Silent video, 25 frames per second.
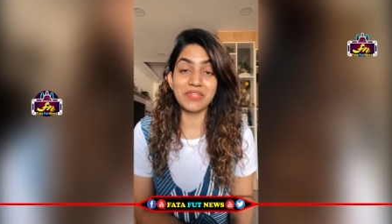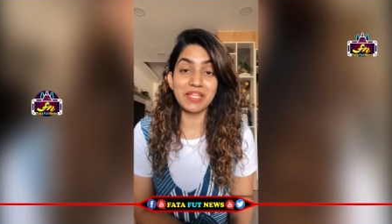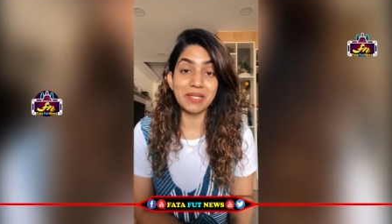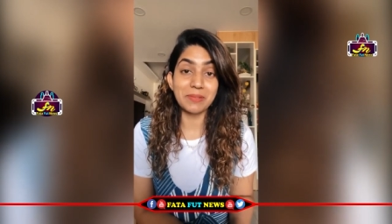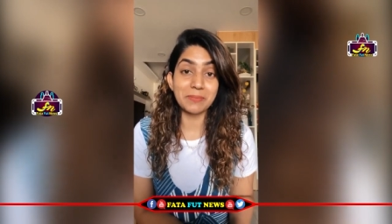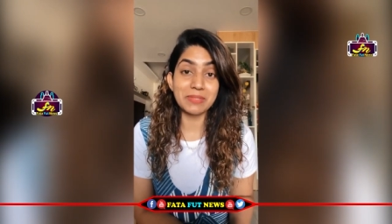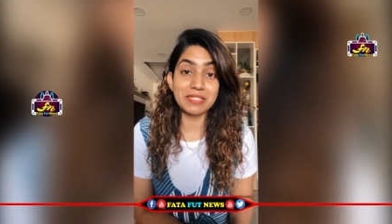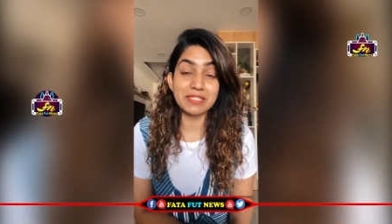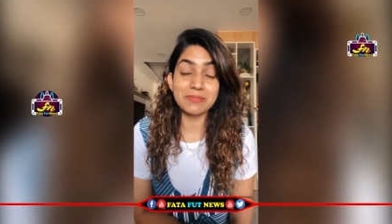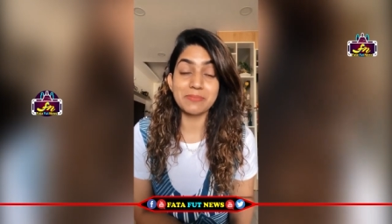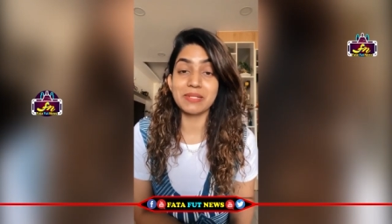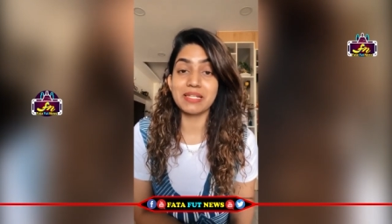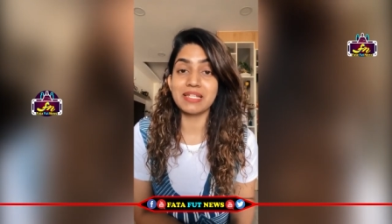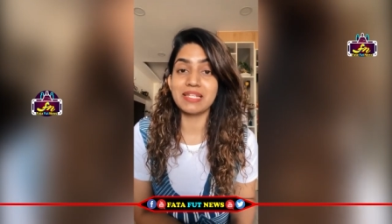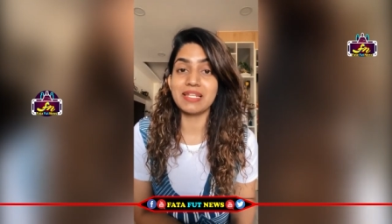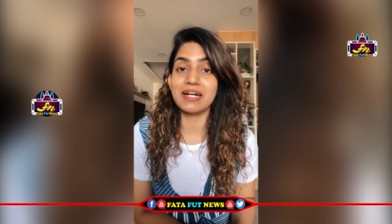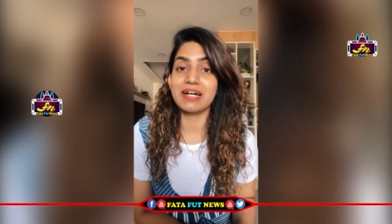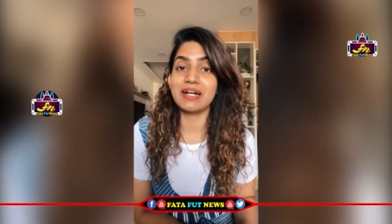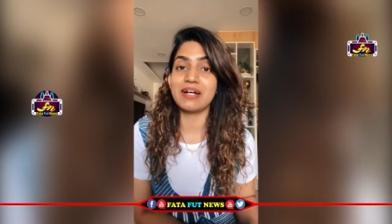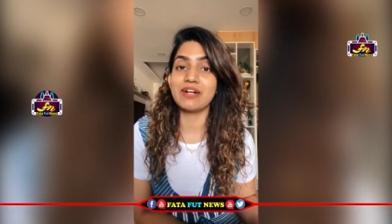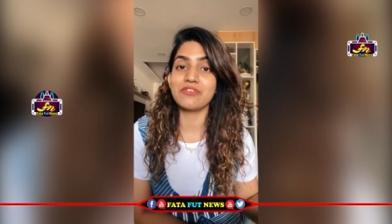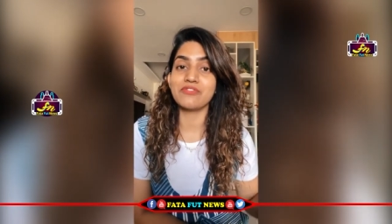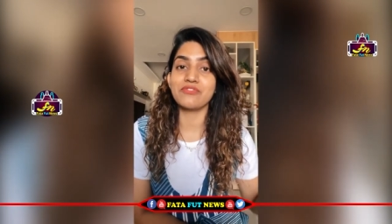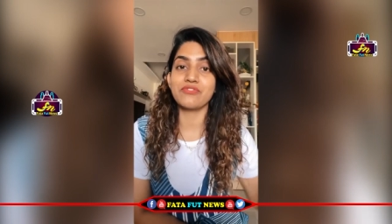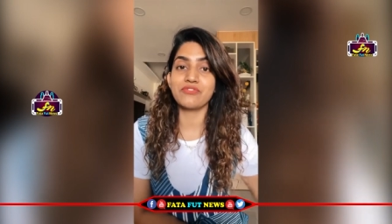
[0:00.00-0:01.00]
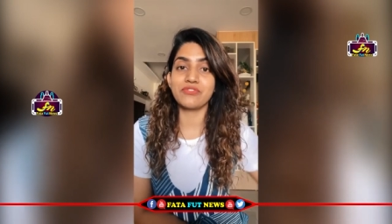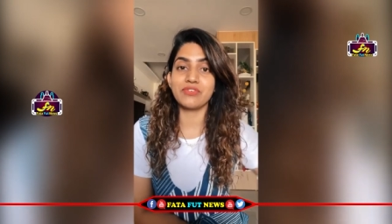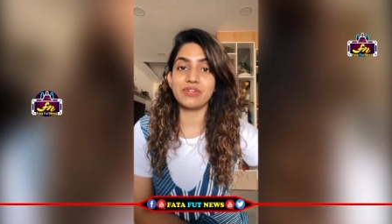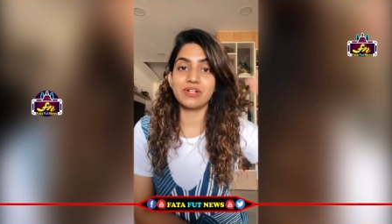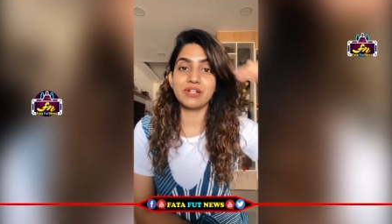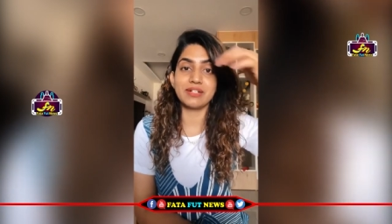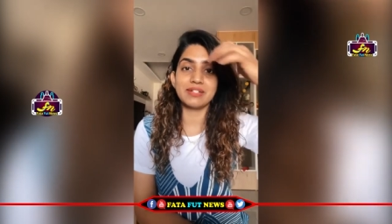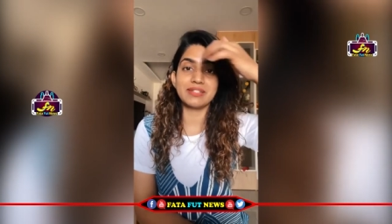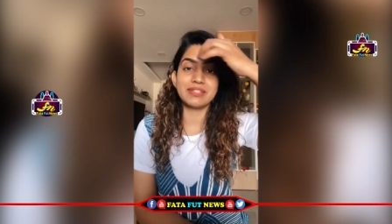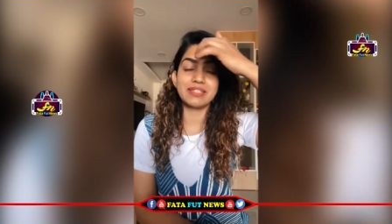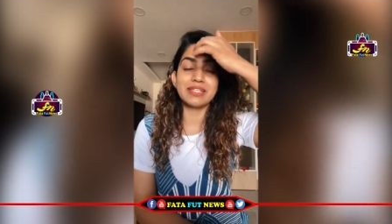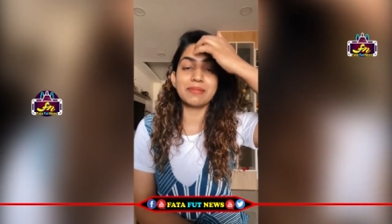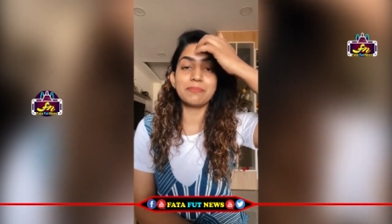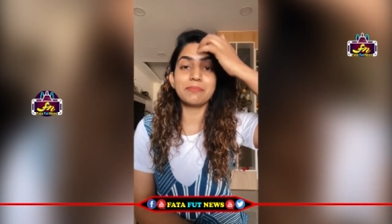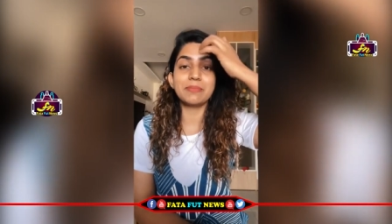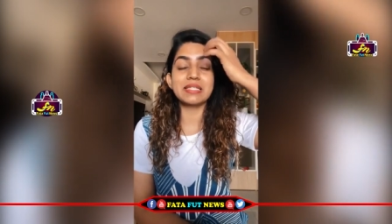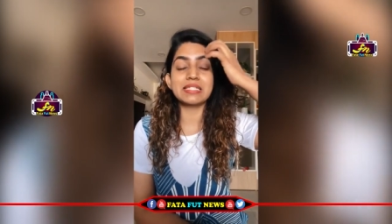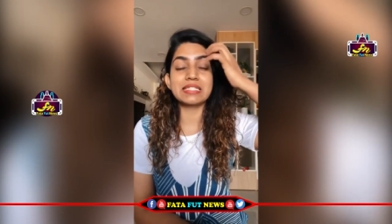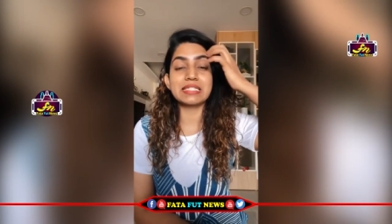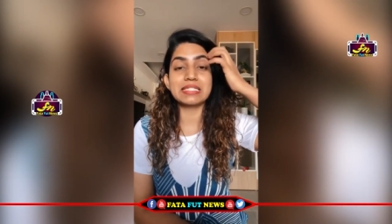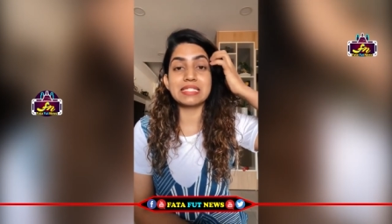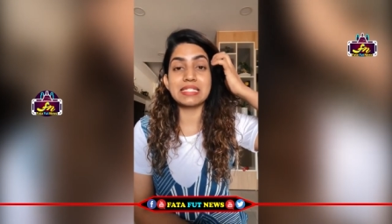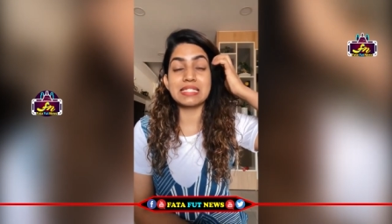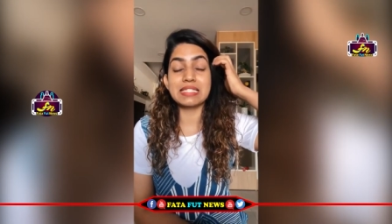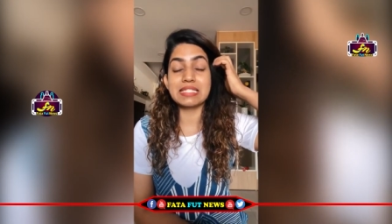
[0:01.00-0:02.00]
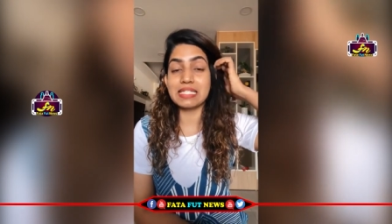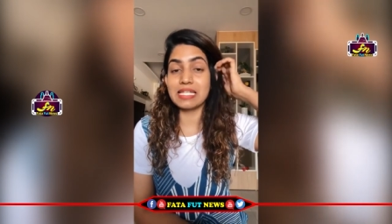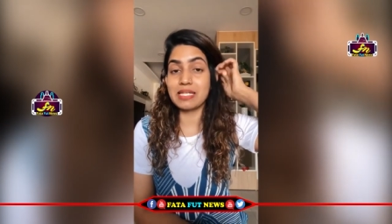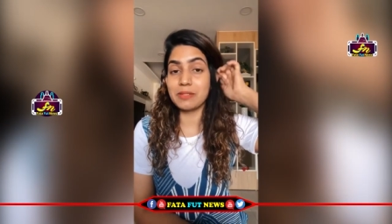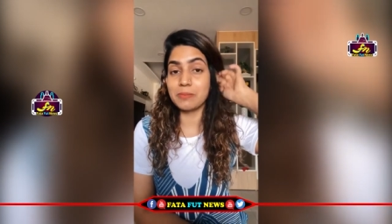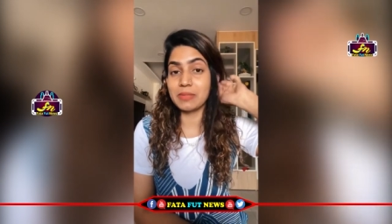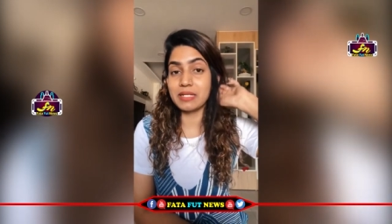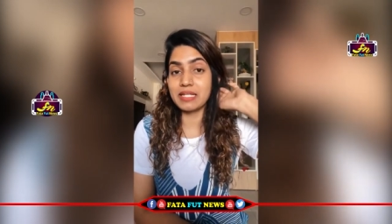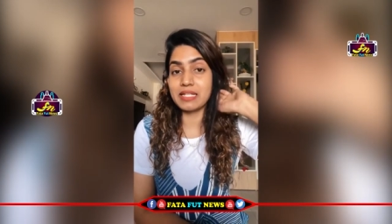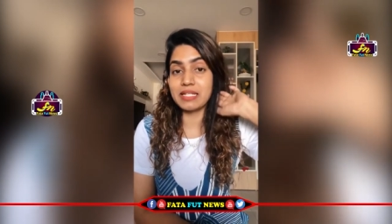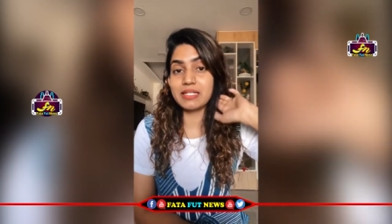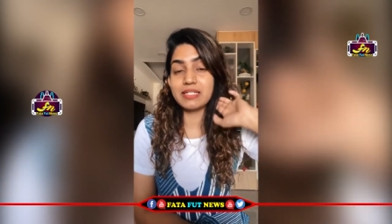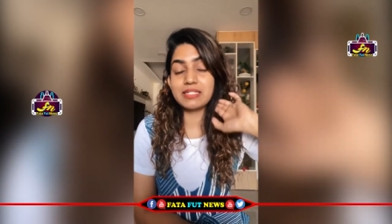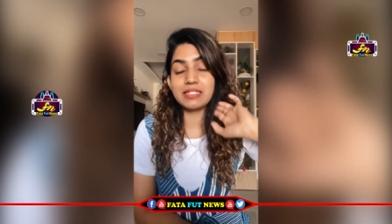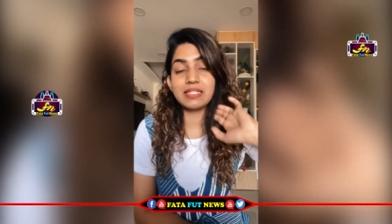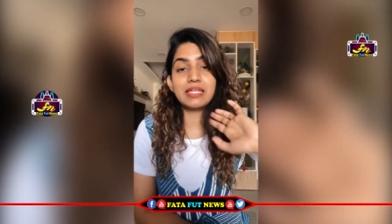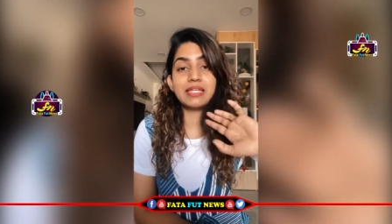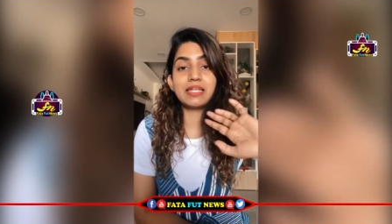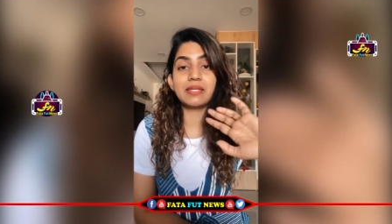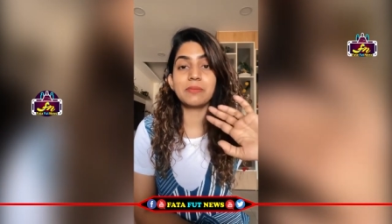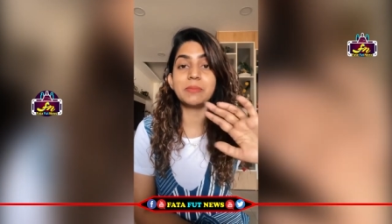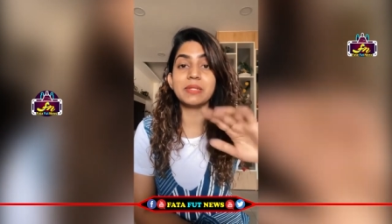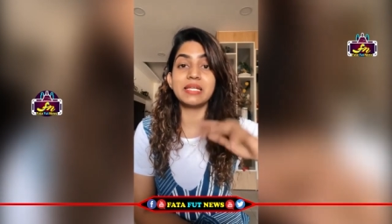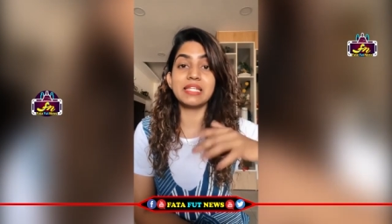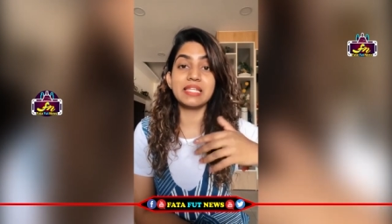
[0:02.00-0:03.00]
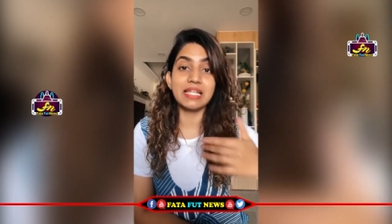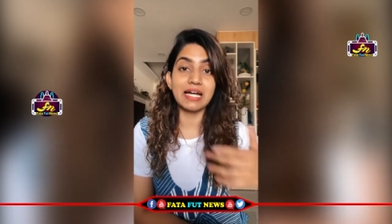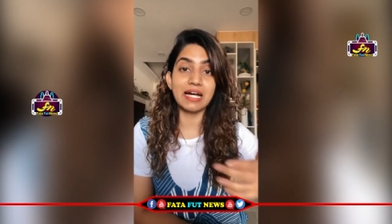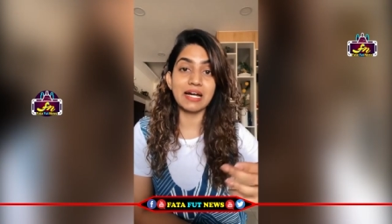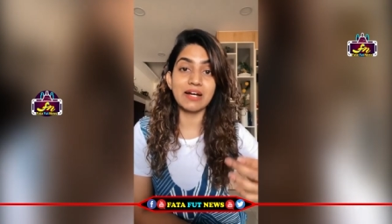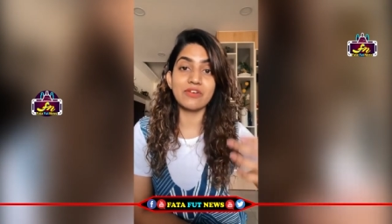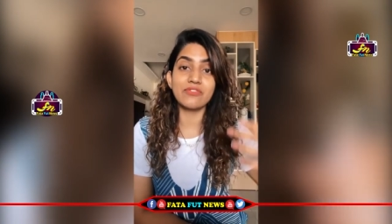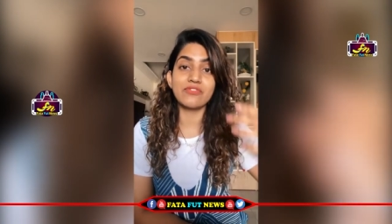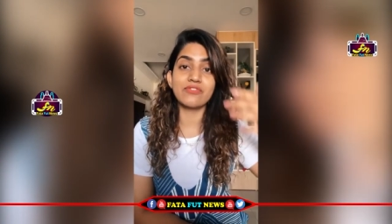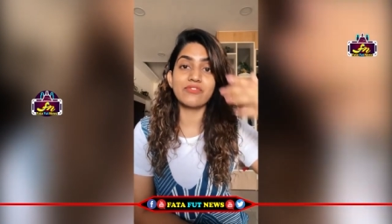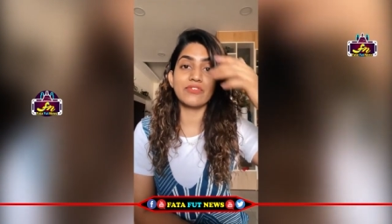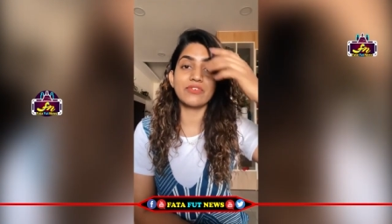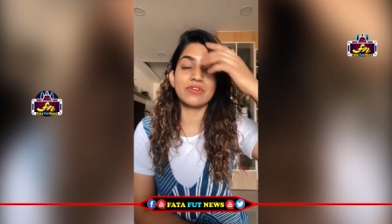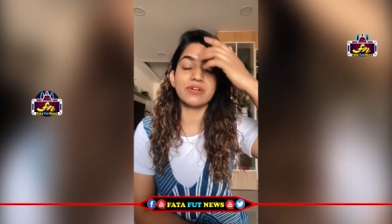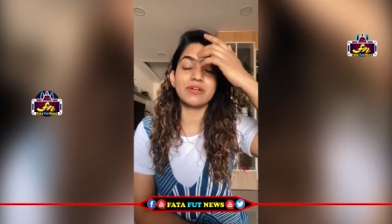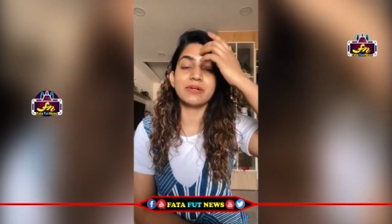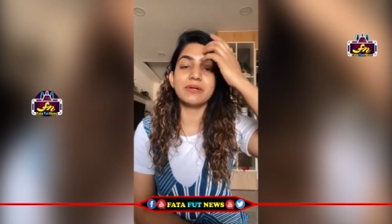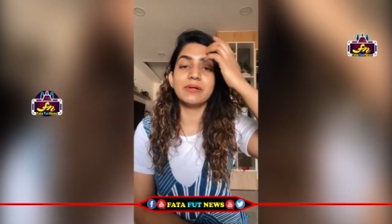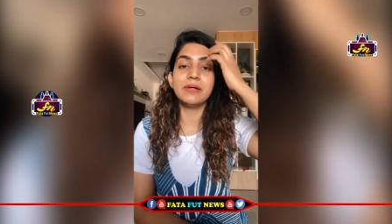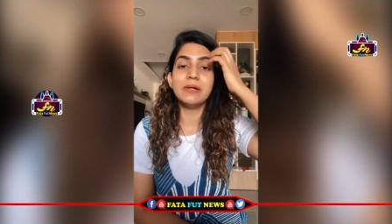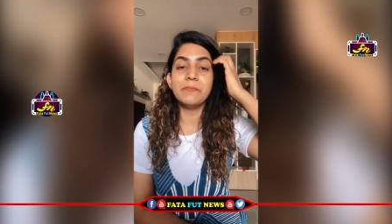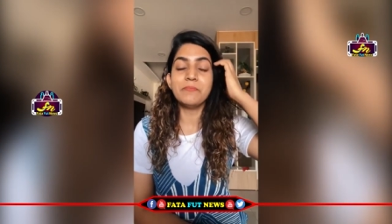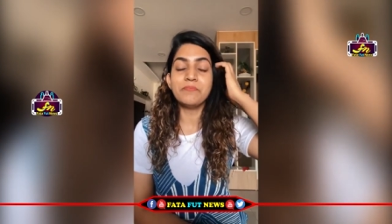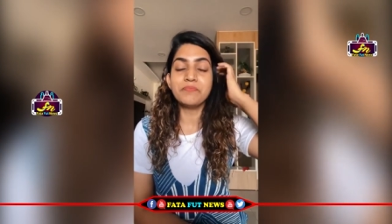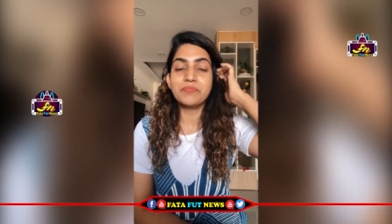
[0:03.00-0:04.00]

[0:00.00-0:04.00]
they miss my laugh, uh, they miss seeing my seeing me laugh uh,